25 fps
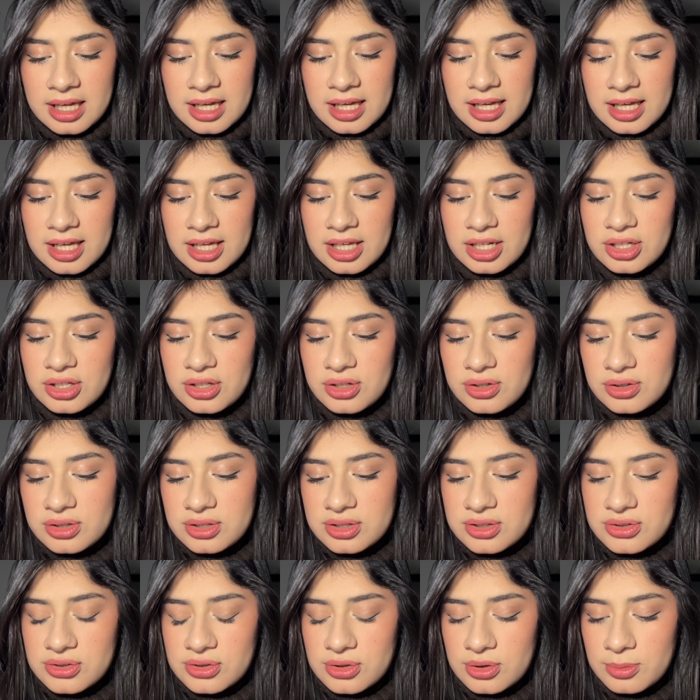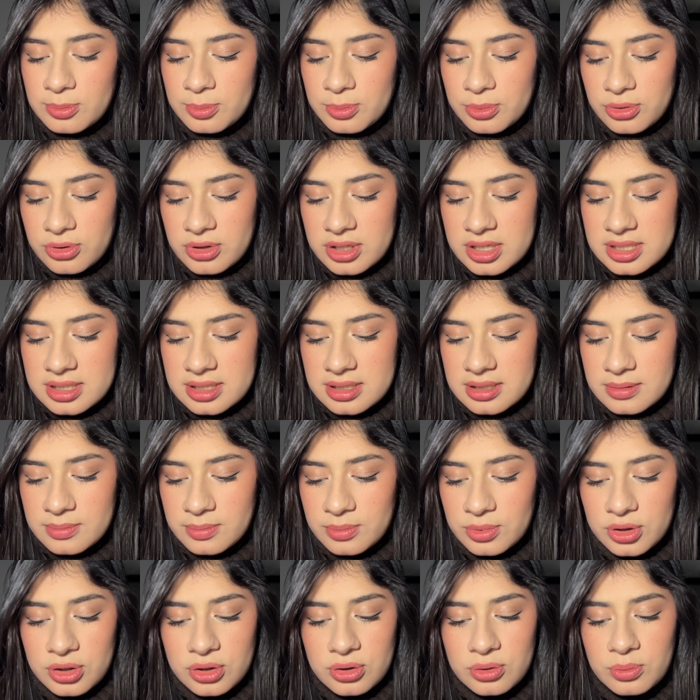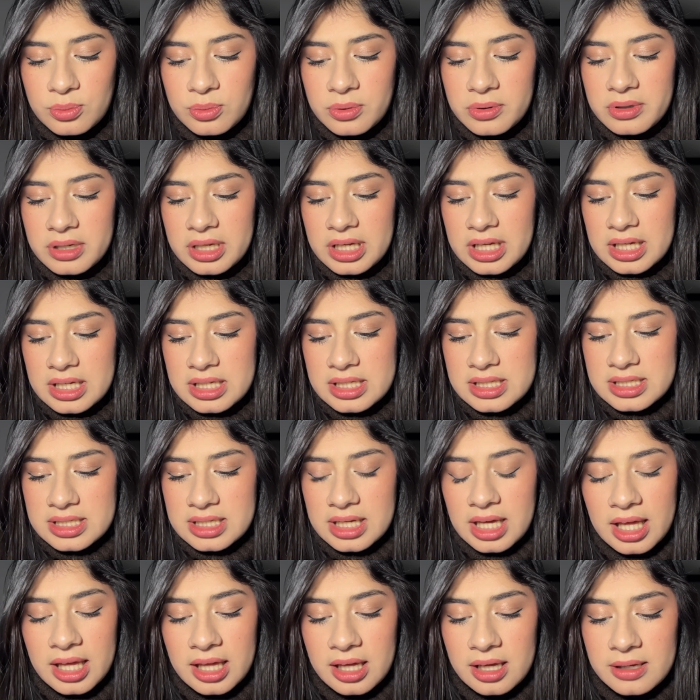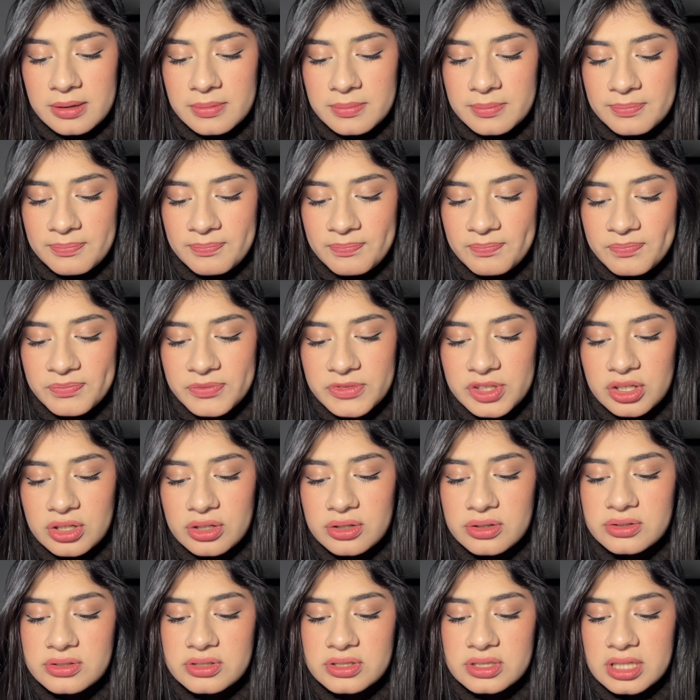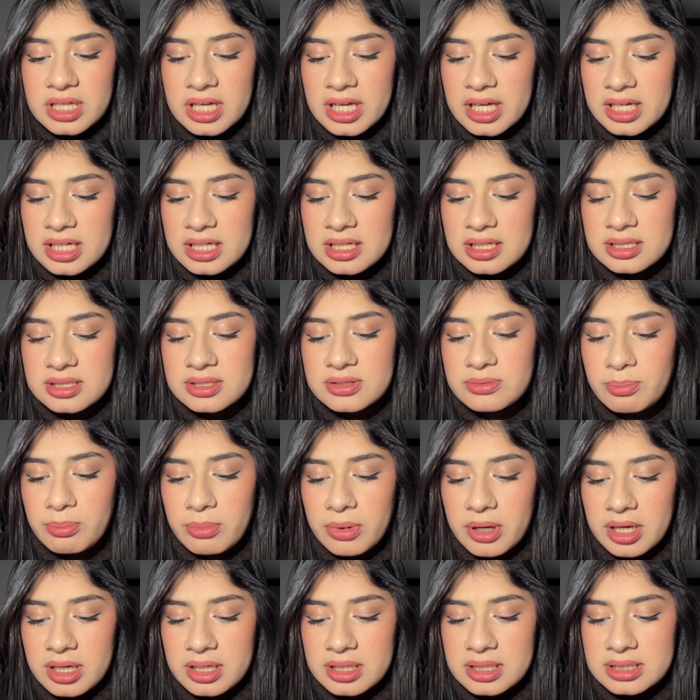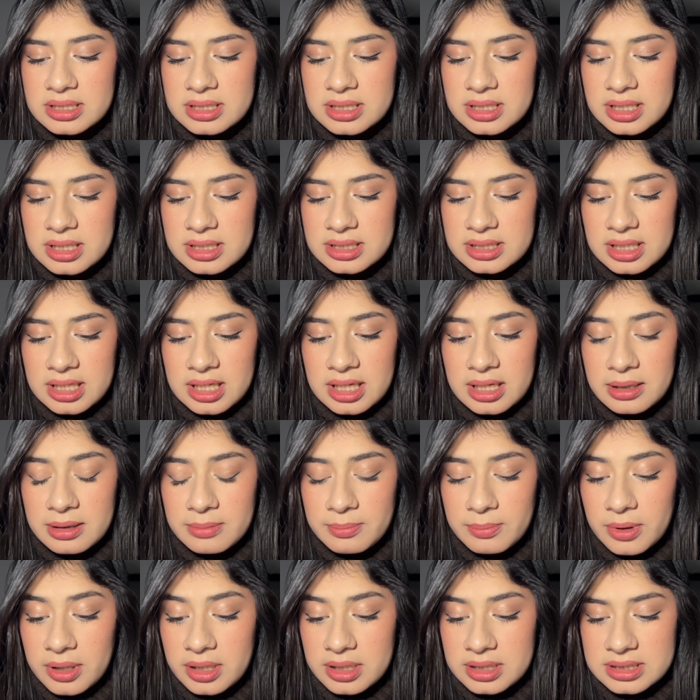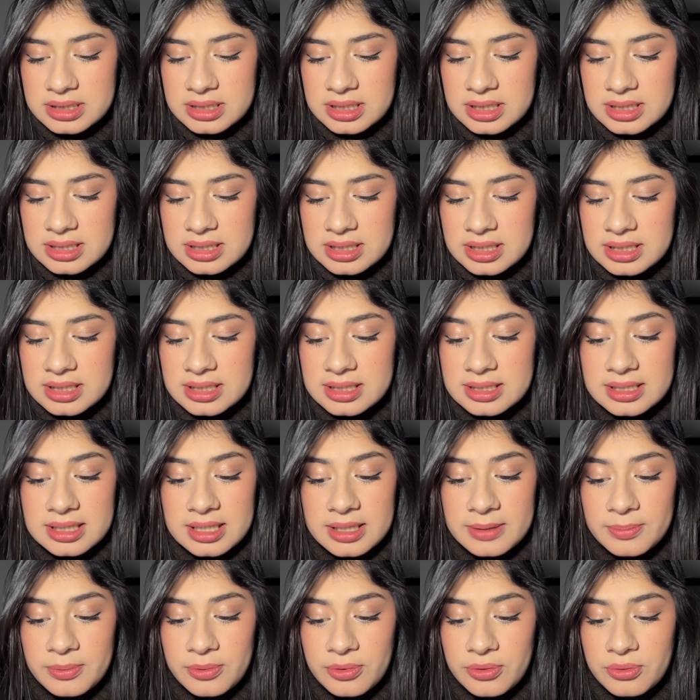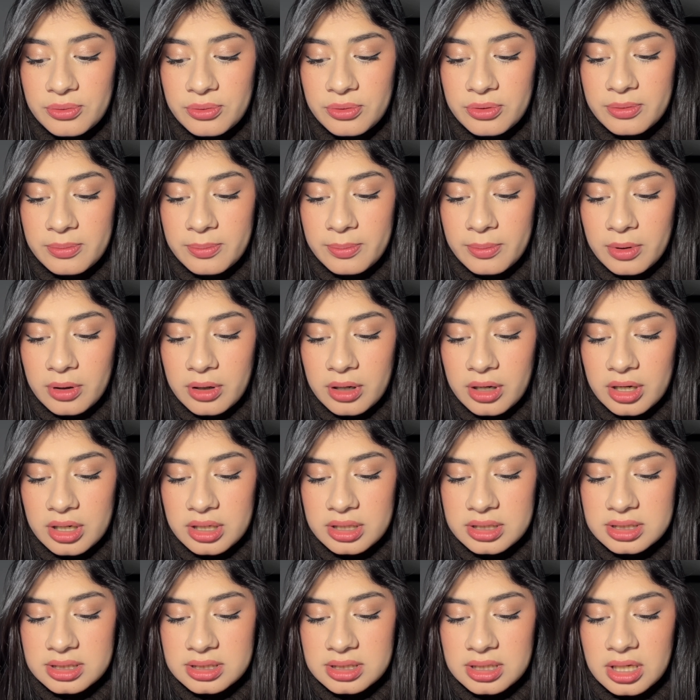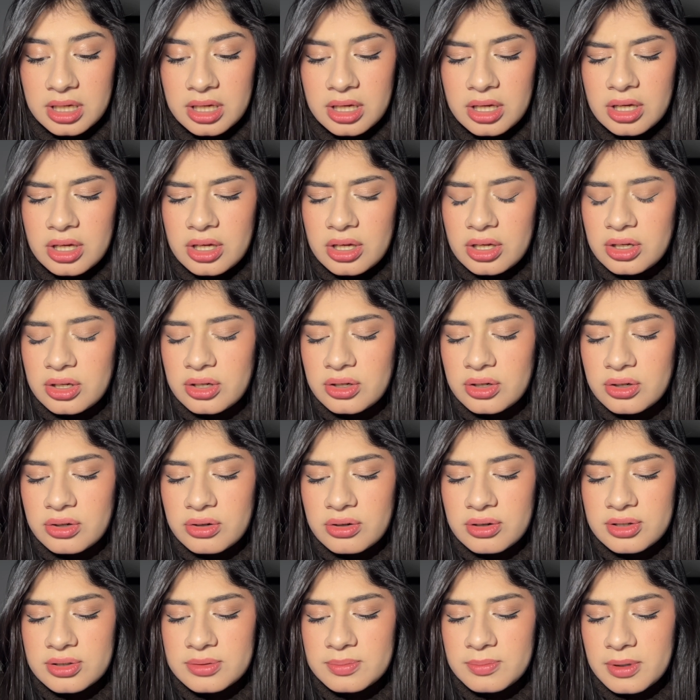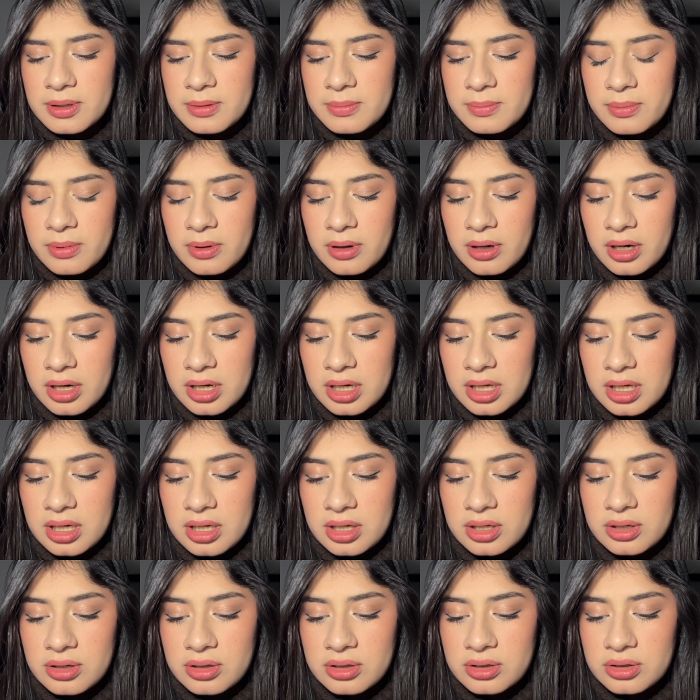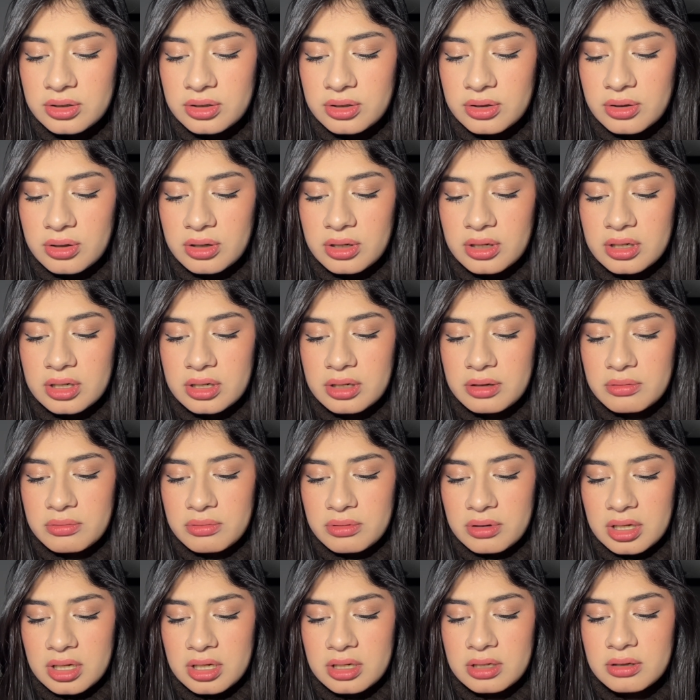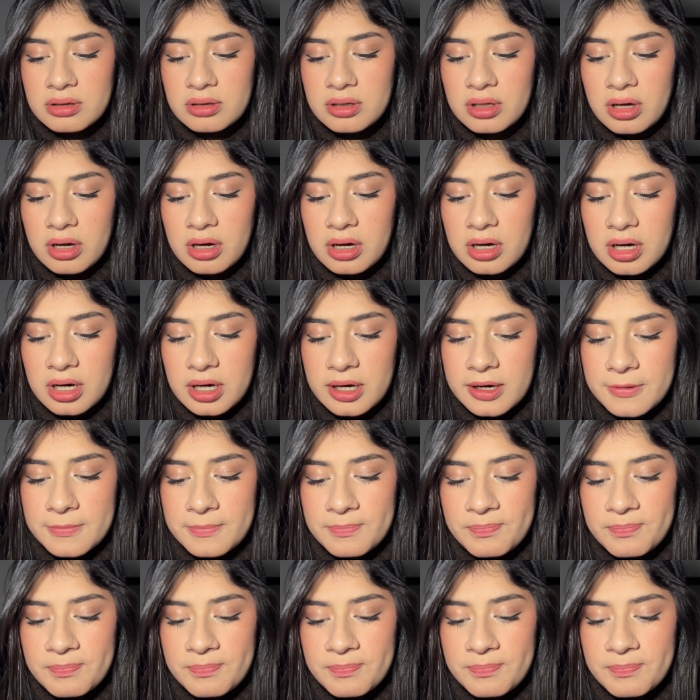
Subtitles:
And you deserve prison, but you won't get time. You'll slide into boxes, and sleep through the bars. You crashed my party and your rental car.